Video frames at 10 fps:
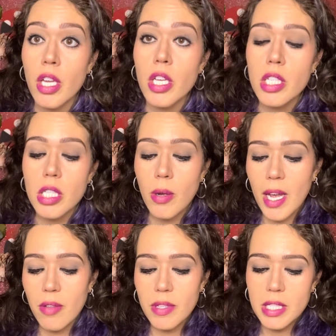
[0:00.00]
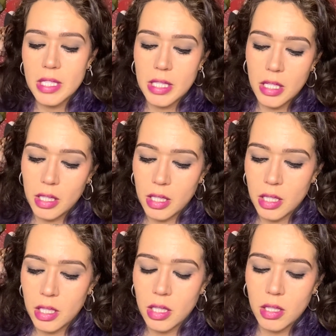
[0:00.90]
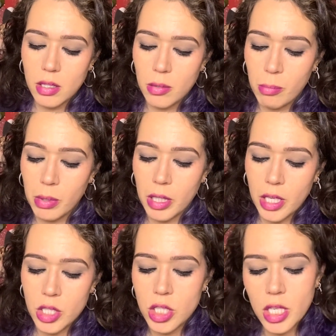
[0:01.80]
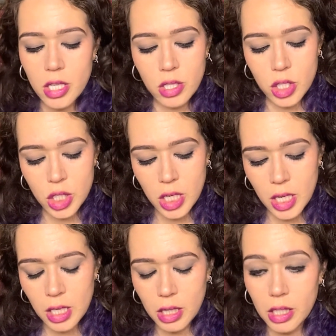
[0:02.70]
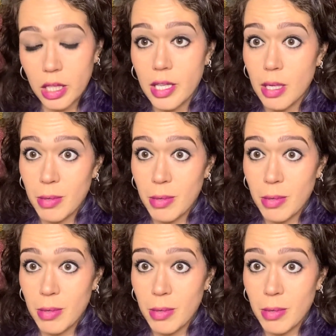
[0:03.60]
So now I have this Stila blush in the shade Lilium.